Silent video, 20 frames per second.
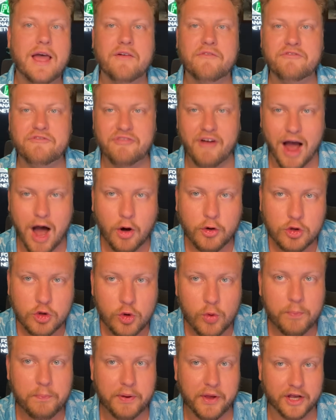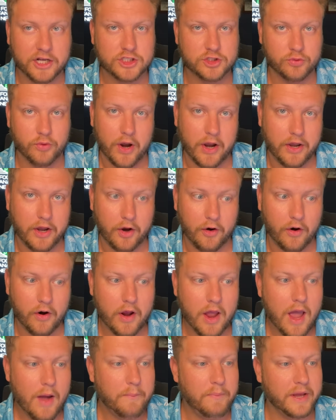value picks right here,
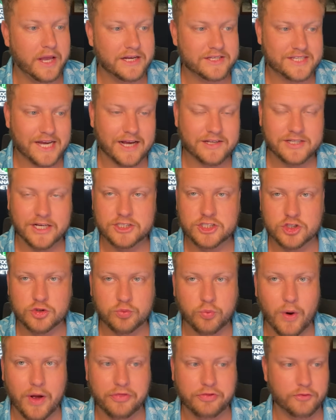because as I just went